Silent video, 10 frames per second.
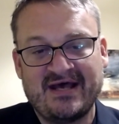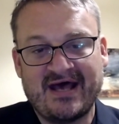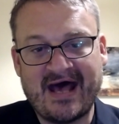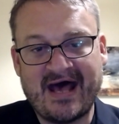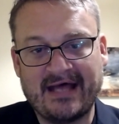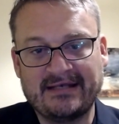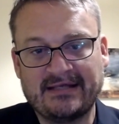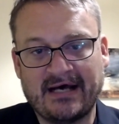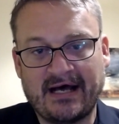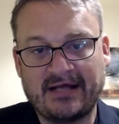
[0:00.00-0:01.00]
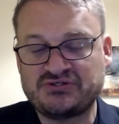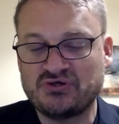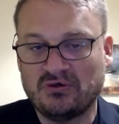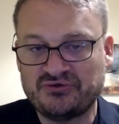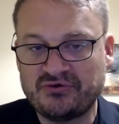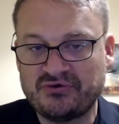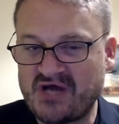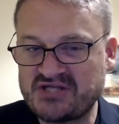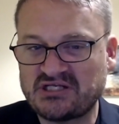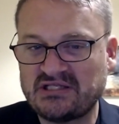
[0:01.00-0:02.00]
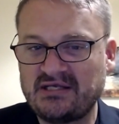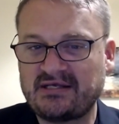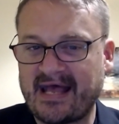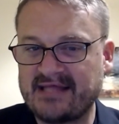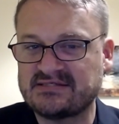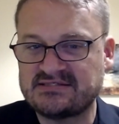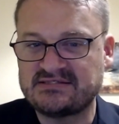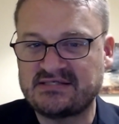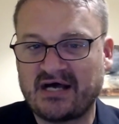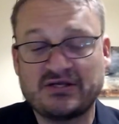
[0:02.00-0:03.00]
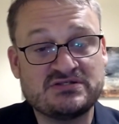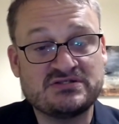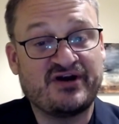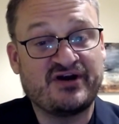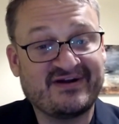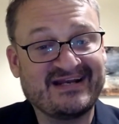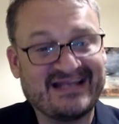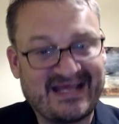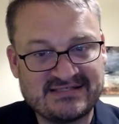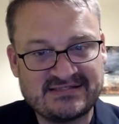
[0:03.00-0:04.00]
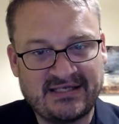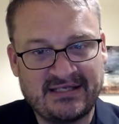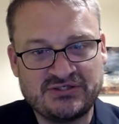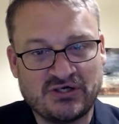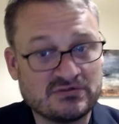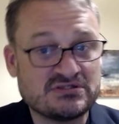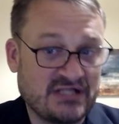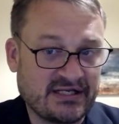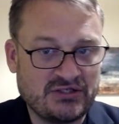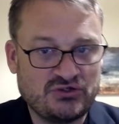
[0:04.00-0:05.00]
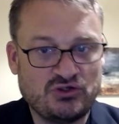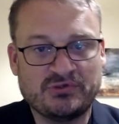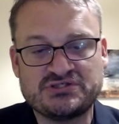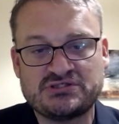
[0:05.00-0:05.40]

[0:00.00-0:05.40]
And all too tragically, cancer's diagnosed very, very late in dogs, like in humans.